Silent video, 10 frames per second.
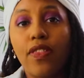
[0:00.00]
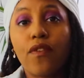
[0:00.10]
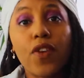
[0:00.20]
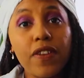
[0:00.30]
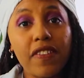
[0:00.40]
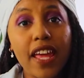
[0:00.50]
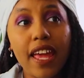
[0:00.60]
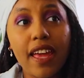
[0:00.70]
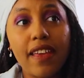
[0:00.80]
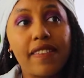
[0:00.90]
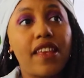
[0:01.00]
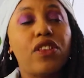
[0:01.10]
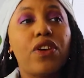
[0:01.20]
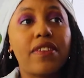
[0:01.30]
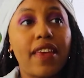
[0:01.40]
the first thing is
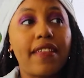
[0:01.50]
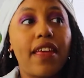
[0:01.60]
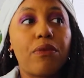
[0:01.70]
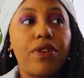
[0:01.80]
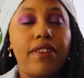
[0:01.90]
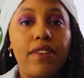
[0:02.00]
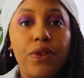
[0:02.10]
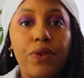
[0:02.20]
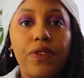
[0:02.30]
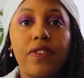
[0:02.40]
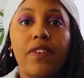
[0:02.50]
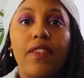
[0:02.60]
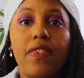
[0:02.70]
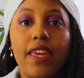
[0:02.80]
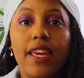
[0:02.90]
it looks like they reduced
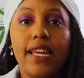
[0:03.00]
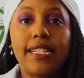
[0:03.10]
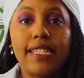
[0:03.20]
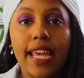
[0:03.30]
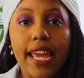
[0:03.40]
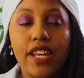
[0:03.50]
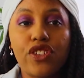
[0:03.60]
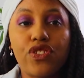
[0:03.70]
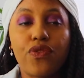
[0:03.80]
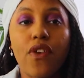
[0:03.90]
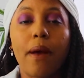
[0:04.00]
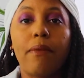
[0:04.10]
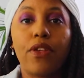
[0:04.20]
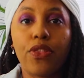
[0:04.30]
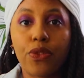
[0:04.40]
the days
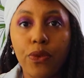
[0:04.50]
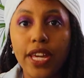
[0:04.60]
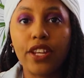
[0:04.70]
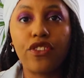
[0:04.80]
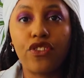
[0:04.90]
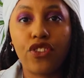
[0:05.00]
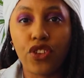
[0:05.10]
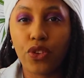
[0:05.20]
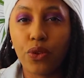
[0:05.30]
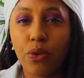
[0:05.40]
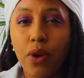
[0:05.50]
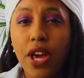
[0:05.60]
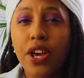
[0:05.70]
from 3 to 2.